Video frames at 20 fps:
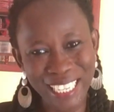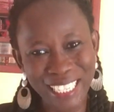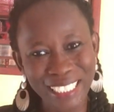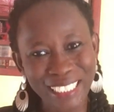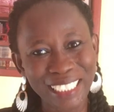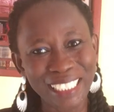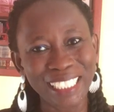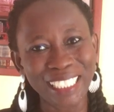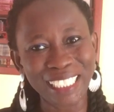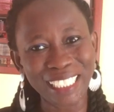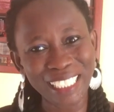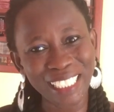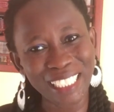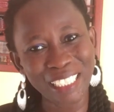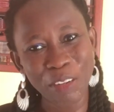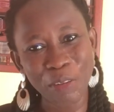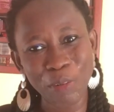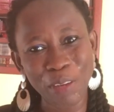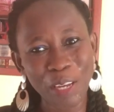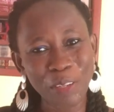the link
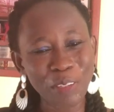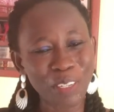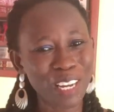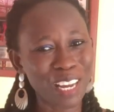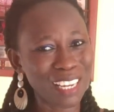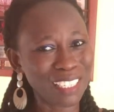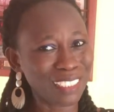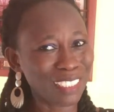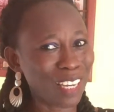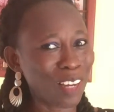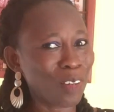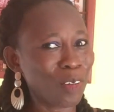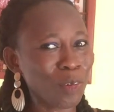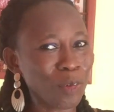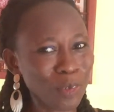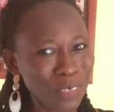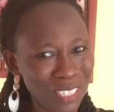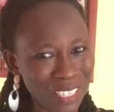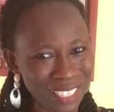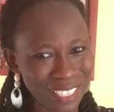where you can
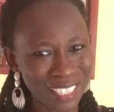download it,